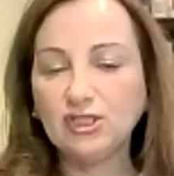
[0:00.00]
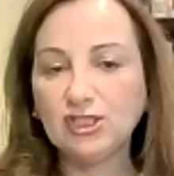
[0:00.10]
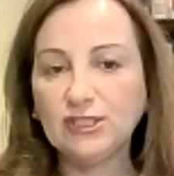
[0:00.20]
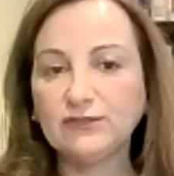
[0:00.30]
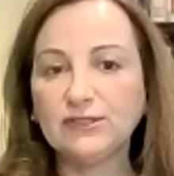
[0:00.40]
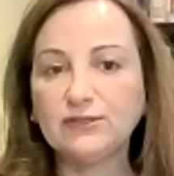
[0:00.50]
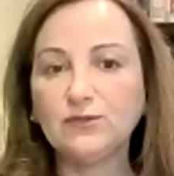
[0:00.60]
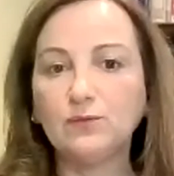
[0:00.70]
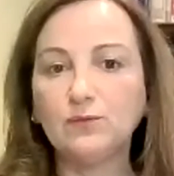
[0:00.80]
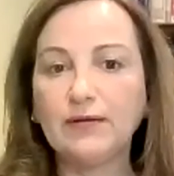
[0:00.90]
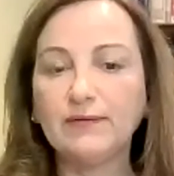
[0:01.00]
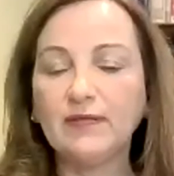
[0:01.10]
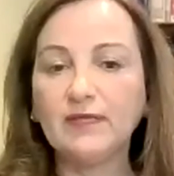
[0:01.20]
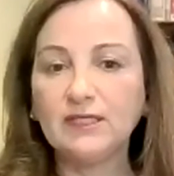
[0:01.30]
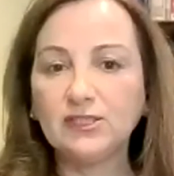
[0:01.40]
children to wearing
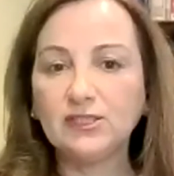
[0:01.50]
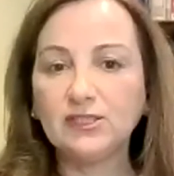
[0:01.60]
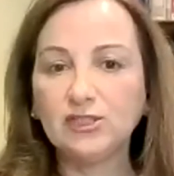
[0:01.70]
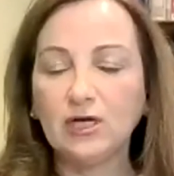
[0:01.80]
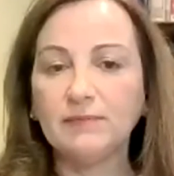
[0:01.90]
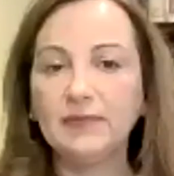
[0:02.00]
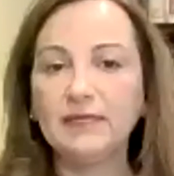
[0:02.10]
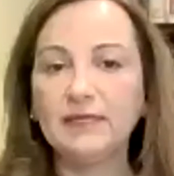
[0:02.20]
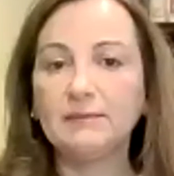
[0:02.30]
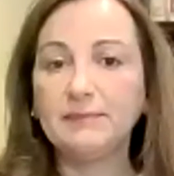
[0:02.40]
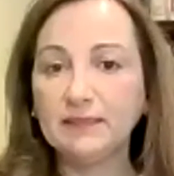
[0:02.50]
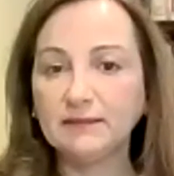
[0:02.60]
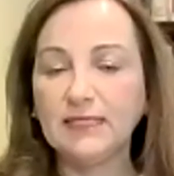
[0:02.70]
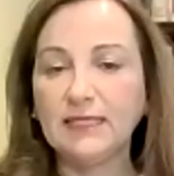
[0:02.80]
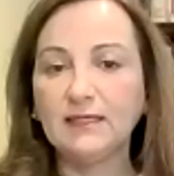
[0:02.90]
the hijab in a
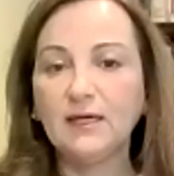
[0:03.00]
building